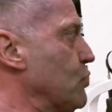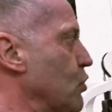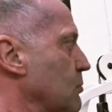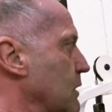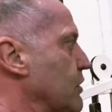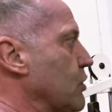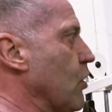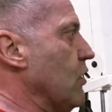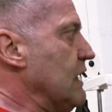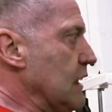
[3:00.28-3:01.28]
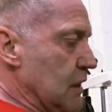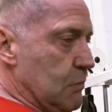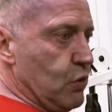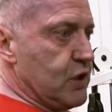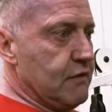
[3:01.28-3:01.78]
room, so
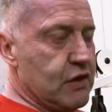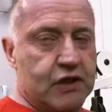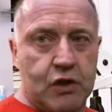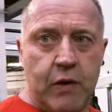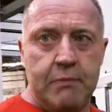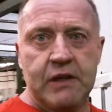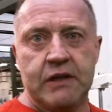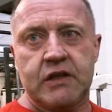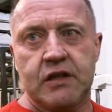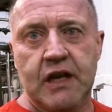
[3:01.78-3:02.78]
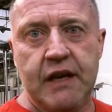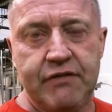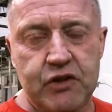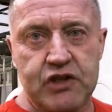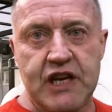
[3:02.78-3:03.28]
most of us equipment
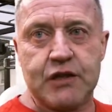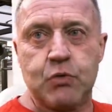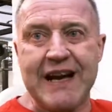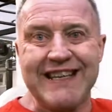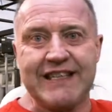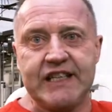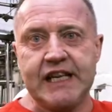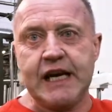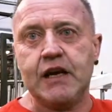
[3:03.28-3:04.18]
for chest wise is in here,